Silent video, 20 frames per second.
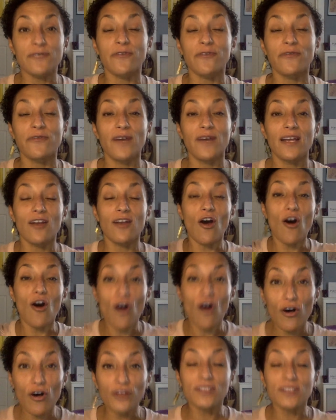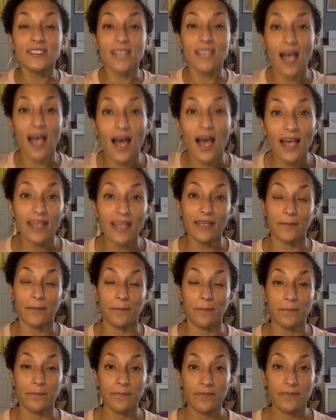for fun all the
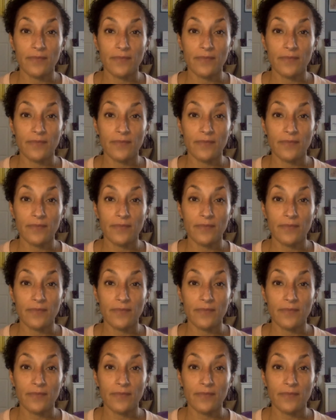time.